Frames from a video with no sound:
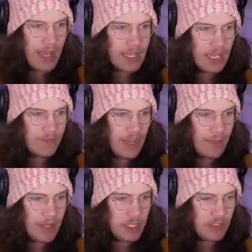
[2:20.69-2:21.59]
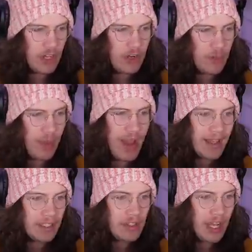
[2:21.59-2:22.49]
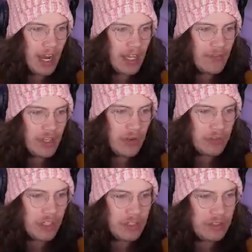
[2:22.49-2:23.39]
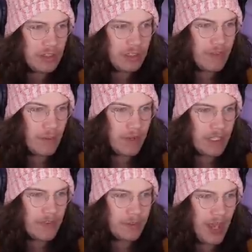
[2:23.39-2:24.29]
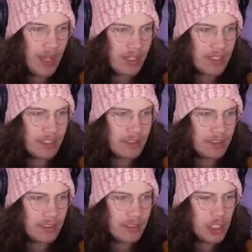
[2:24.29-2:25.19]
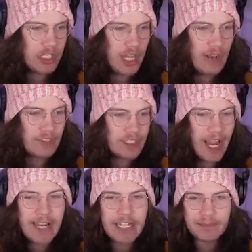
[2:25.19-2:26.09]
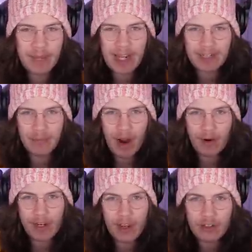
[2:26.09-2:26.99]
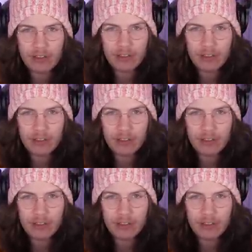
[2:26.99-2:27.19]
Hey, give that magic circle back. You can't even use it. If they won't give it back, he'll just have to take it back, Mario,